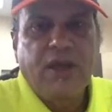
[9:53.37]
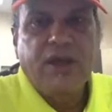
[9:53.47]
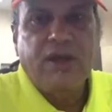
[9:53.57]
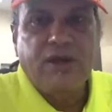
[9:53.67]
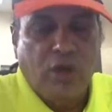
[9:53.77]

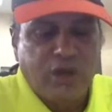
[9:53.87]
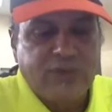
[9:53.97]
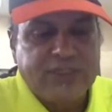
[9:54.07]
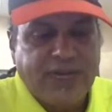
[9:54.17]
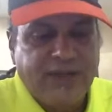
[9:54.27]

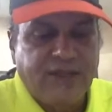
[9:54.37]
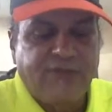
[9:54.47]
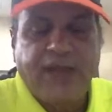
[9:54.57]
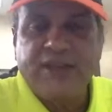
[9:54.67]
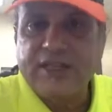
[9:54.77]
notwithstanding the
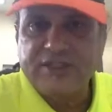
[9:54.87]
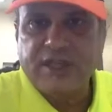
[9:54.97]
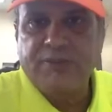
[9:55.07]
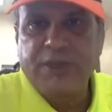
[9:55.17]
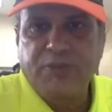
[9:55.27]
fact that she'll
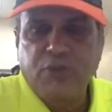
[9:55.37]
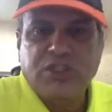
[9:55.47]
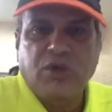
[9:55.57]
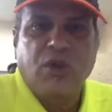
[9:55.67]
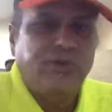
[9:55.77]
be pushed
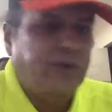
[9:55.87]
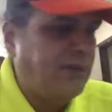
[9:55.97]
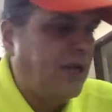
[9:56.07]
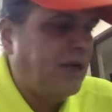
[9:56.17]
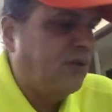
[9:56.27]
all the way
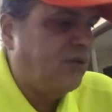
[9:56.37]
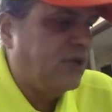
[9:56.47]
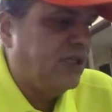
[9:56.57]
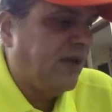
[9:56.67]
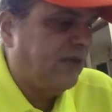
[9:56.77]
by her worthy
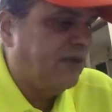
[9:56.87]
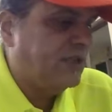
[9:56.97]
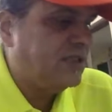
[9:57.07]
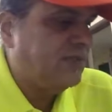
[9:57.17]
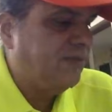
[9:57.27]
rivals.
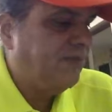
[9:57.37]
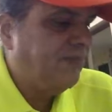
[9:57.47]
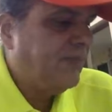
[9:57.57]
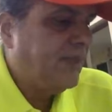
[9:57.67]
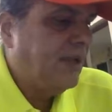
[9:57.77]

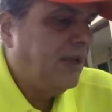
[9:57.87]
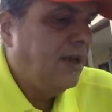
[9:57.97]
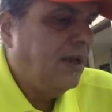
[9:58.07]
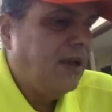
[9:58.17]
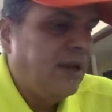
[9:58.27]

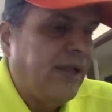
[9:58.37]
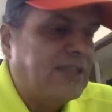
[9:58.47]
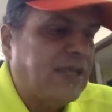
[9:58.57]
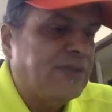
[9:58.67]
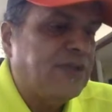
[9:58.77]
Next
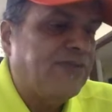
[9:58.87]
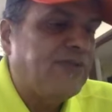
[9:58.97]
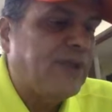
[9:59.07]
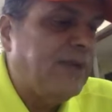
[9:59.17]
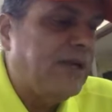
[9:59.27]
up is the 50
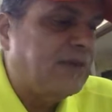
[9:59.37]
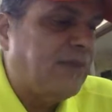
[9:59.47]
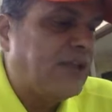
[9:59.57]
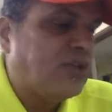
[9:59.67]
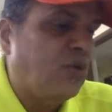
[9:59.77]
meters
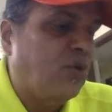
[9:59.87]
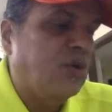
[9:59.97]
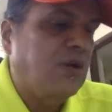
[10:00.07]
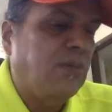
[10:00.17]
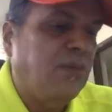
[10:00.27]
backstroke
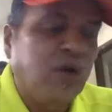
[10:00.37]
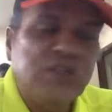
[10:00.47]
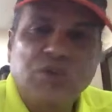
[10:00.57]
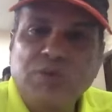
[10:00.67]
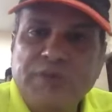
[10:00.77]
boys
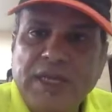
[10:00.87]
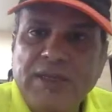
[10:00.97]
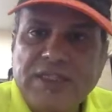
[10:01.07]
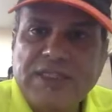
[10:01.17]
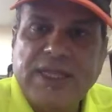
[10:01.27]
group 3.
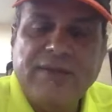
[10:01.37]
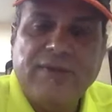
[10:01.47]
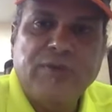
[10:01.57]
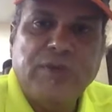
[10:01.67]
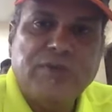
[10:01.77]
This is an event
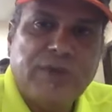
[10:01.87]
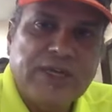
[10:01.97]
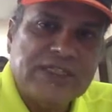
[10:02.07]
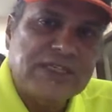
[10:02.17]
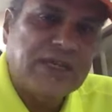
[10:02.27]
which
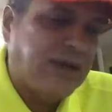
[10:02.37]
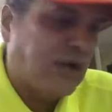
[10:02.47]
witnessed a record